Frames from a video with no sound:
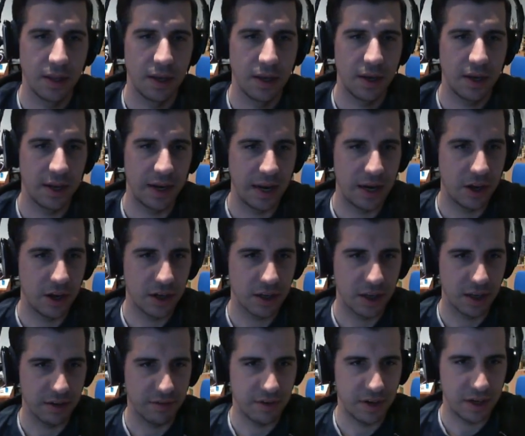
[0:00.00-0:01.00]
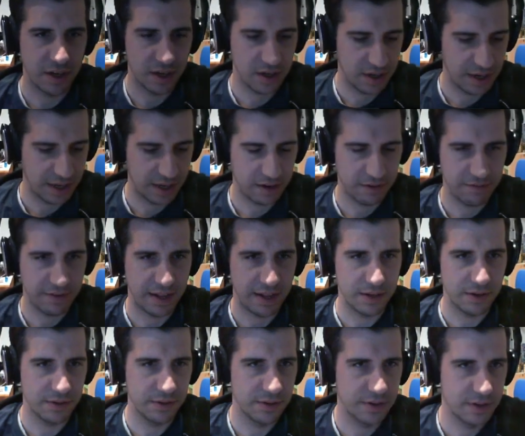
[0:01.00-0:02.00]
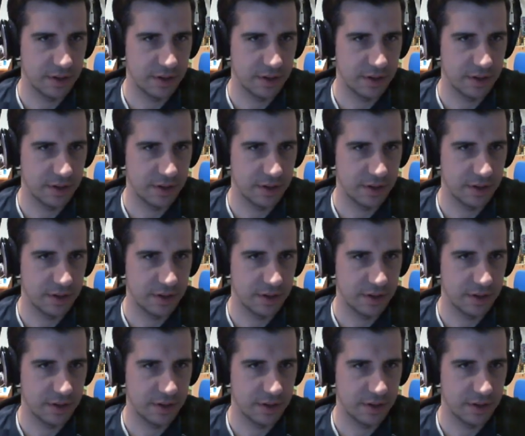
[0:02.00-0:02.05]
Can I not give it a negative value?